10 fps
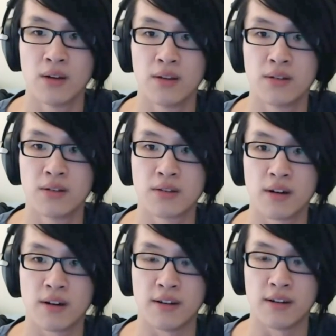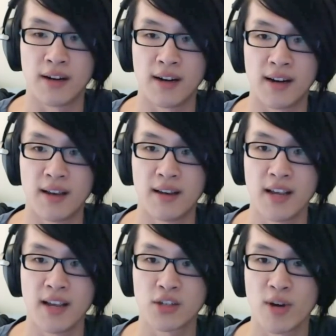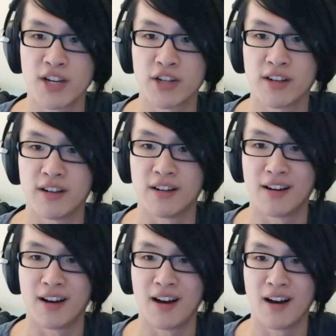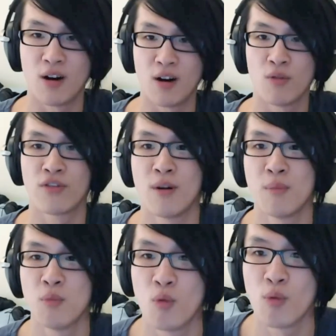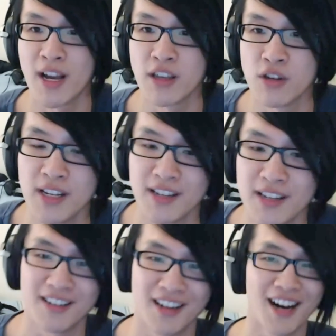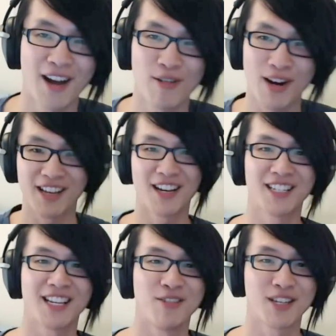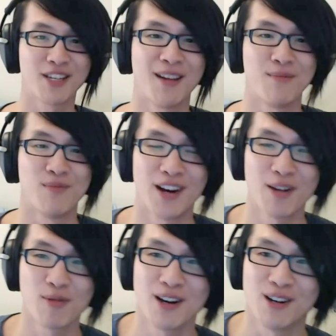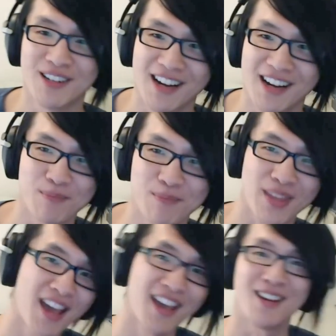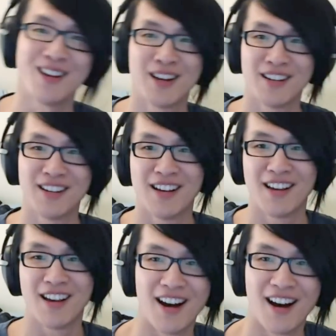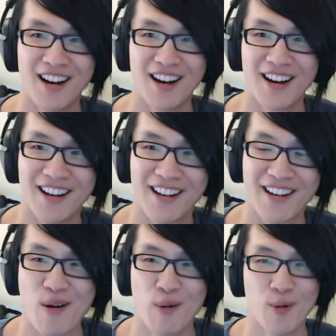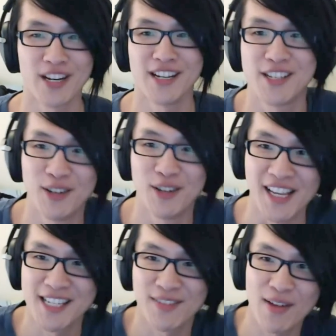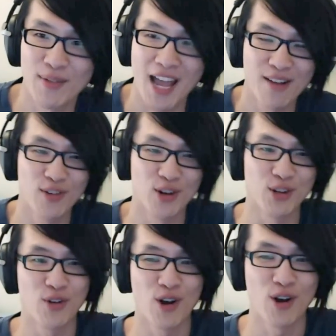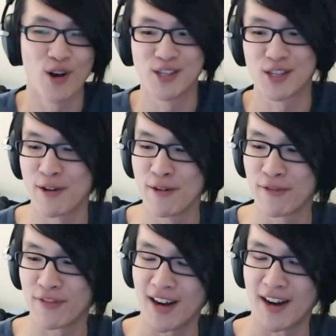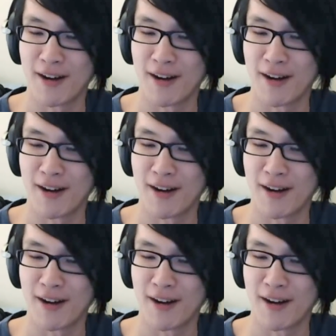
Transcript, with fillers: So, uh, next question uh, from Wayudin. Uh, I recognize that username very well. Um, hey, uh, what is your least favorite headphone you've heard so far?